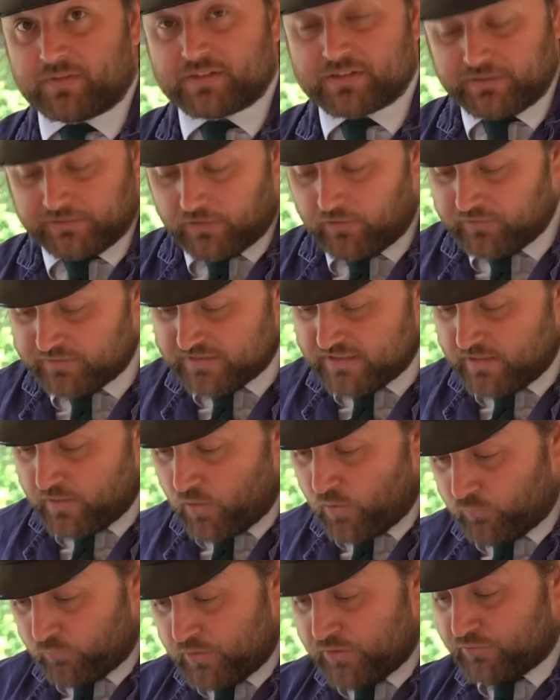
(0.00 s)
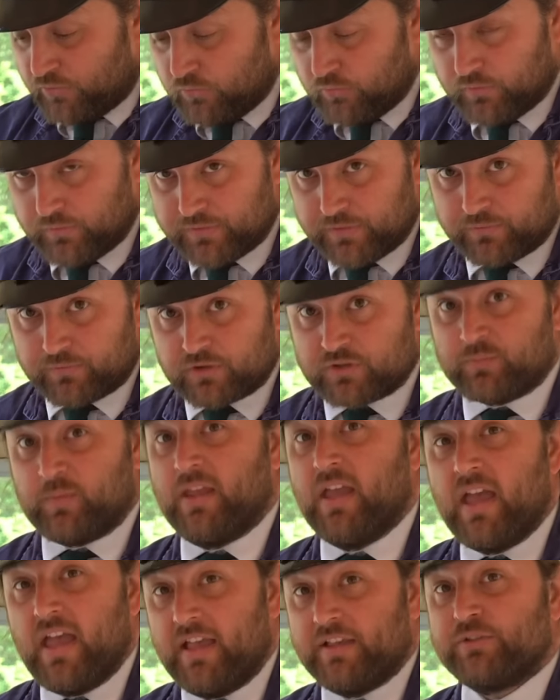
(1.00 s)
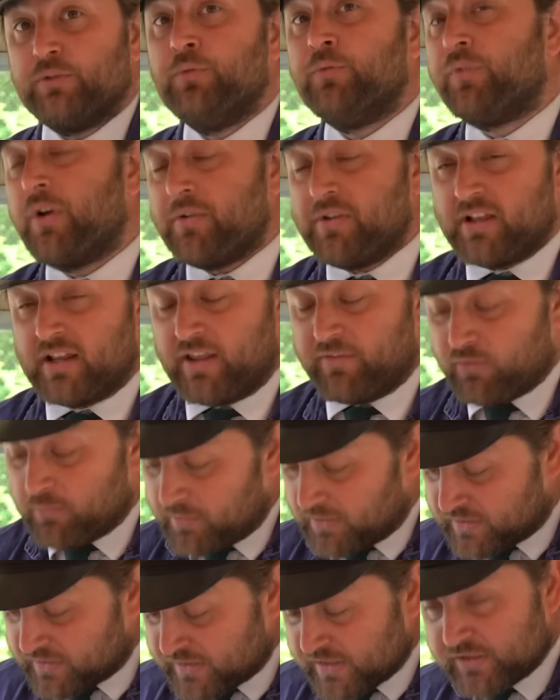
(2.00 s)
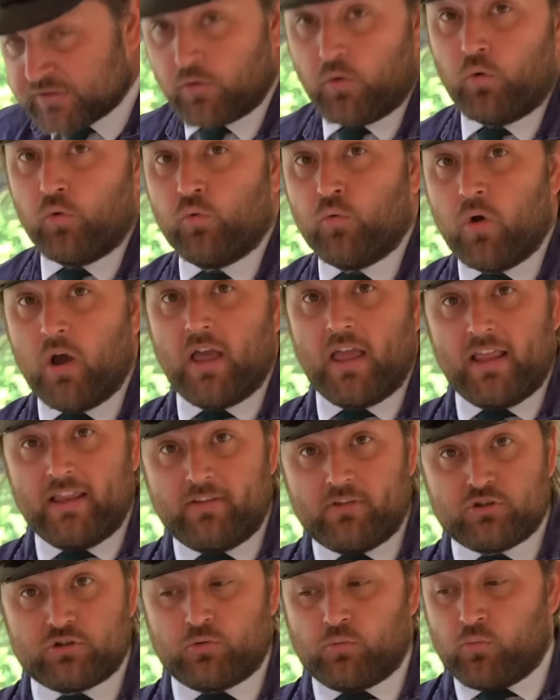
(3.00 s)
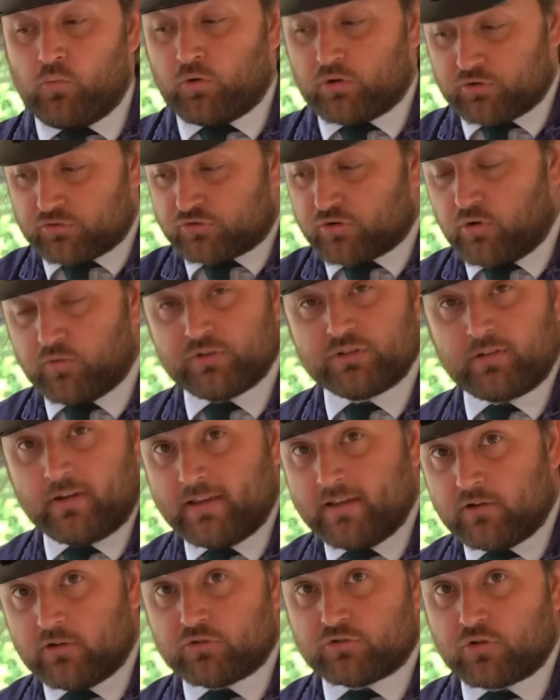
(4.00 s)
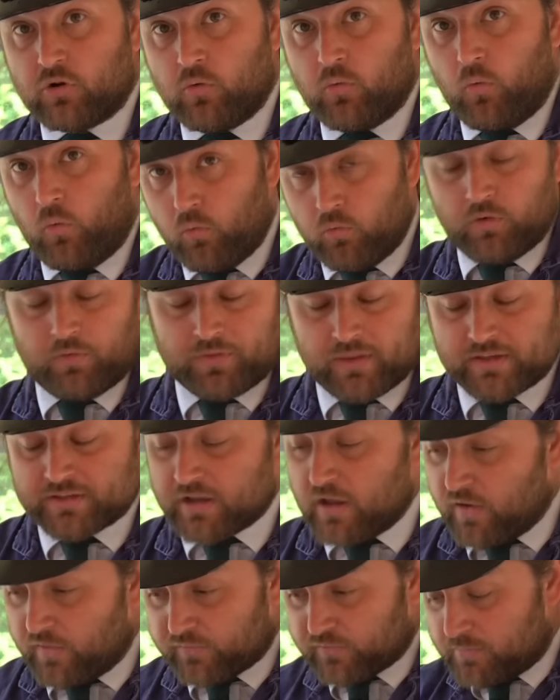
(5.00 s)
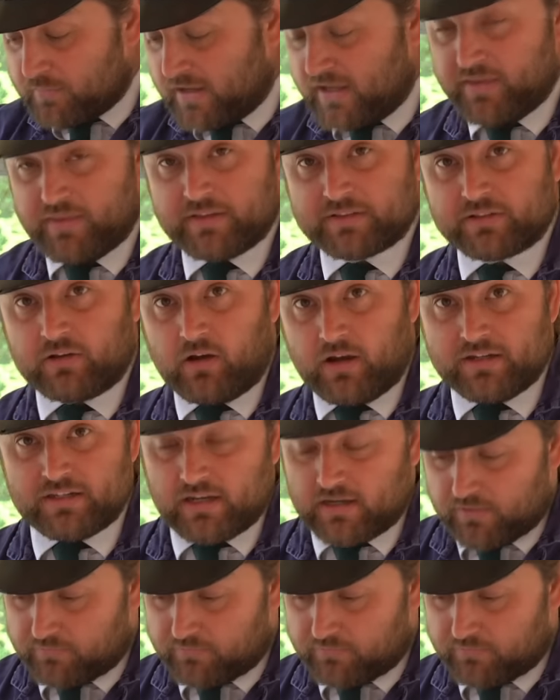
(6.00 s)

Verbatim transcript: starting with all this in front of me, it's all very clever because it's all dual control, so I can control all of this from either side, and